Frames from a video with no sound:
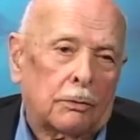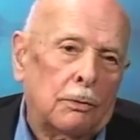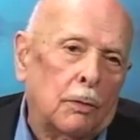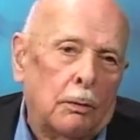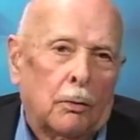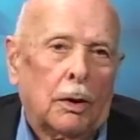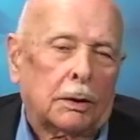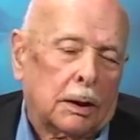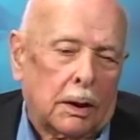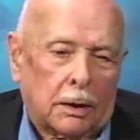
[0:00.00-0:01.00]
and we worked
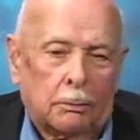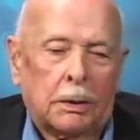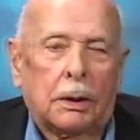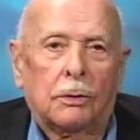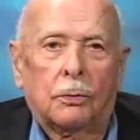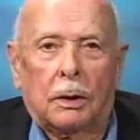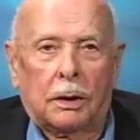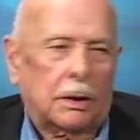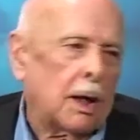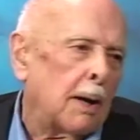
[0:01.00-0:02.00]
together because we
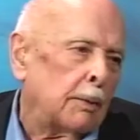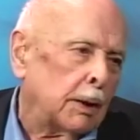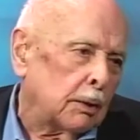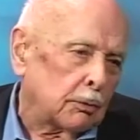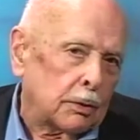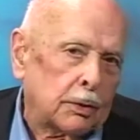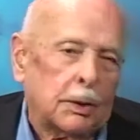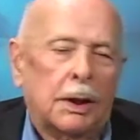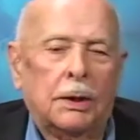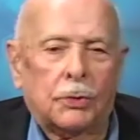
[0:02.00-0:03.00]
had common interests
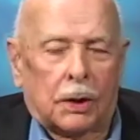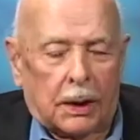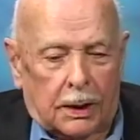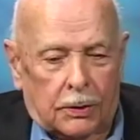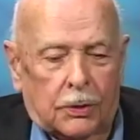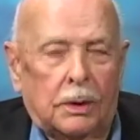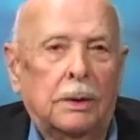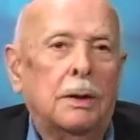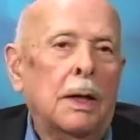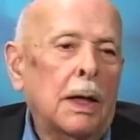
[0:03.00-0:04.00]
in
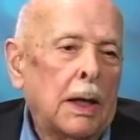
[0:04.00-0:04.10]
education